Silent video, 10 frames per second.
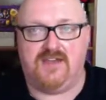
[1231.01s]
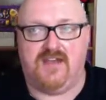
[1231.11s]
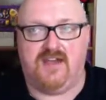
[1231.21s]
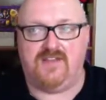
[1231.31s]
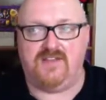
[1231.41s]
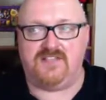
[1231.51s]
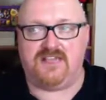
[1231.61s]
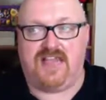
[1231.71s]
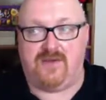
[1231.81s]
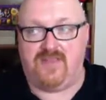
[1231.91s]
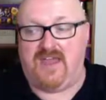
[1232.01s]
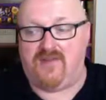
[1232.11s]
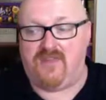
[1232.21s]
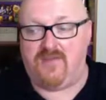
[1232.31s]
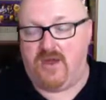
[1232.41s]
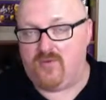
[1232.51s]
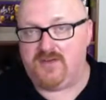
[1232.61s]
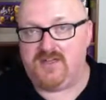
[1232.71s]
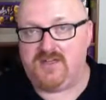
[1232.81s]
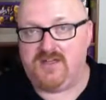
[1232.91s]
that's out there at the
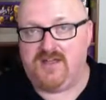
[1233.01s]
moment,